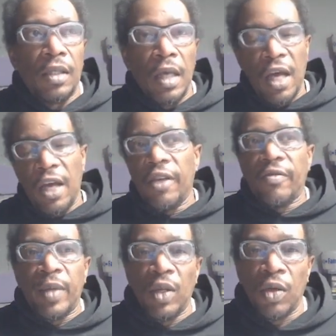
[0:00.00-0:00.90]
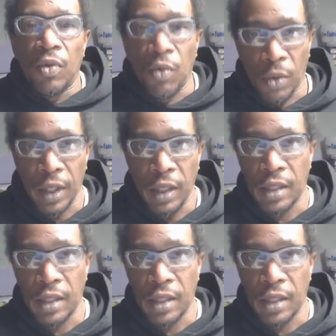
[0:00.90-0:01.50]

I have been working